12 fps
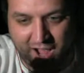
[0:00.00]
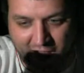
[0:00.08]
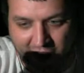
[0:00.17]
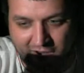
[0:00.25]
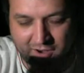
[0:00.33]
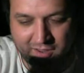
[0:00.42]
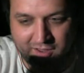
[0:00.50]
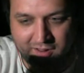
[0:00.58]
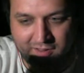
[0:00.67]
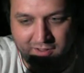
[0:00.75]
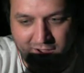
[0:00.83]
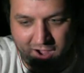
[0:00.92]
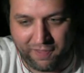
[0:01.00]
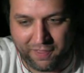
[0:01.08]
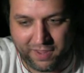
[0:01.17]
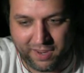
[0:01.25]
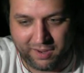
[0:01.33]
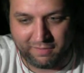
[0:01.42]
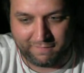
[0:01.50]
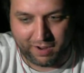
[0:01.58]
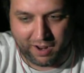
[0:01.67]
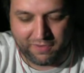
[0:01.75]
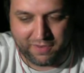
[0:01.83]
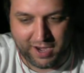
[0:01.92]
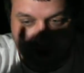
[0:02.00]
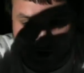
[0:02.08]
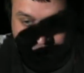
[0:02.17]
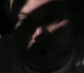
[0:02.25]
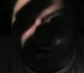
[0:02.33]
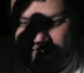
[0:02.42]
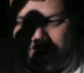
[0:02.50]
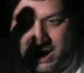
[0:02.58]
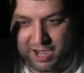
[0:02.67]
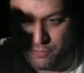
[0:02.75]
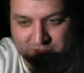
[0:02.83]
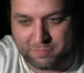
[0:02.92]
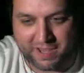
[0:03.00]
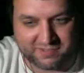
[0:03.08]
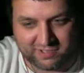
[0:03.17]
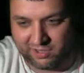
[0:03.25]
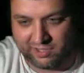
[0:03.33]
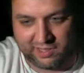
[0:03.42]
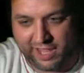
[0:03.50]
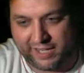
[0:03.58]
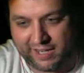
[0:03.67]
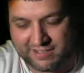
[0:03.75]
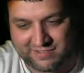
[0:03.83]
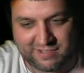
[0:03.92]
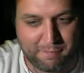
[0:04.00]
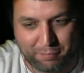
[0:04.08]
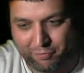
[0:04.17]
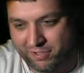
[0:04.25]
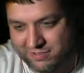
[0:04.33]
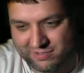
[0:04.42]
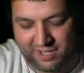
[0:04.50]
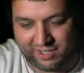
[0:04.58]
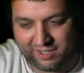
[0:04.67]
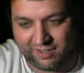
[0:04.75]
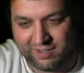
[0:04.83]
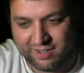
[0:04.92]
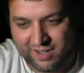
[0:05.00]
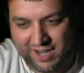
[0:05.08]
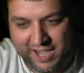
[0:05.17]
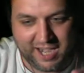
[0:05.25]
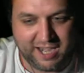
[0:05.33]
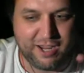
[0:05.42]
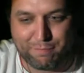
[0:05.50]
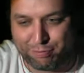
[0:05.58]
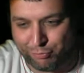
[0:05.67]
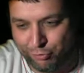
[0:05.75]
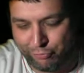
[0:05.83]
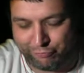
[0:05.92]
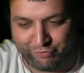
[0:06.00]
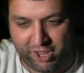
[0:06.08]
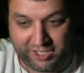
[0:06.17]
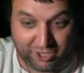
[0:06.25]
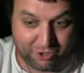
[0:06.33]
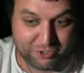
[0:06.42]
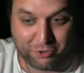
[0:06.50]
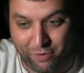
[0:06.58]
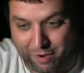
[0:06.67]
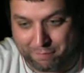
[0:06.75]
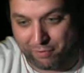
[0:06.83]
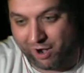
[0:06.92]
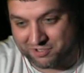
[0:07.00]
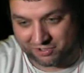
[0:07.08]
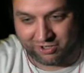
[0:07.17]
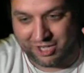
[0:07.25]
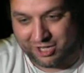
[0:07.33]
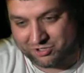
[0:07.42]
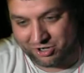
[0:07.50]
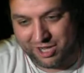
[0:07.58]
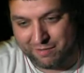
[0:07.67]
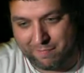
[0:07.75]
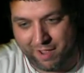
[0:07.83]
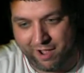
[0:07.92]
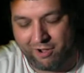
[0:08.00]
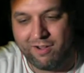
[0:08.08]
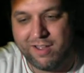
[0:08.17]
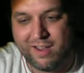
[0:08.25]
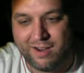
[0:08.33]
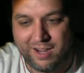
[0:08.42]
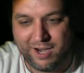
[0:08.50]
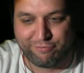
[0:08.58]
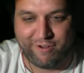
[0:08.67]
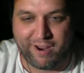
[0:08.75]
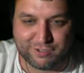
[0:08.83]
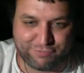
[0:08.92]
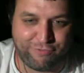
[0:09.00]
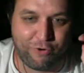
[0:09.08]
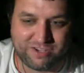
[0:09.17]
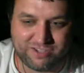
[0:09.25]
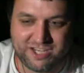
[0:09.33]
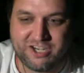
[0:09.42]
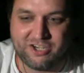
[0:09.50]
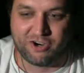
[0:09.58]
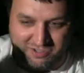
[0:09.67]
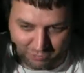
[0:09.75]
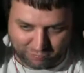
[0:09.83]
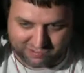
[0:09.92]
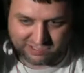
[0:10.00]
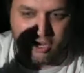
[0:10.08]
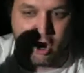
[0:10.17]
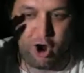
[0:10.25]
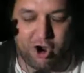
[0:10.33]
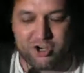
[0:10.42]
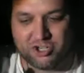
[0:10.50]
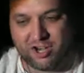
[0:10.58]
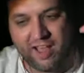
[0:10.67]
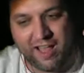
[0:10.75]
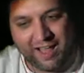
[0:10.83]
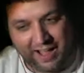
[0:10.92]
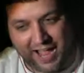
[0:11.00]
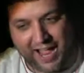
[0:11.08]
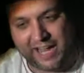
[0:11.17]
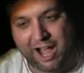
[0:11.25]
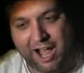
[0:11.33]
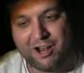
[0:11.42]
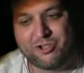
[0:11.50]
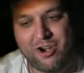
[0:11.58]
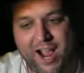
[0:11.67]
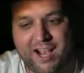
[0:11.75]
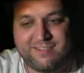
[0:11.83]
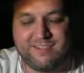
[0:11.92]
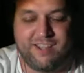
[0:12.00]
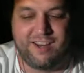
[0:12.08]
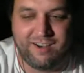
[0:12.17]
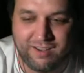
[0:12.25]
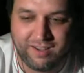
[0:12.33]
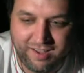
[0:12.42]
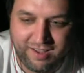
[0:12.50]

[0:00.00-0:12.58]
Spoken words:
on Android, and it was basically like a simplistic, idiot-proof, like, here's your web browser, here's your email interface for seniors, and it was large and high contrast, and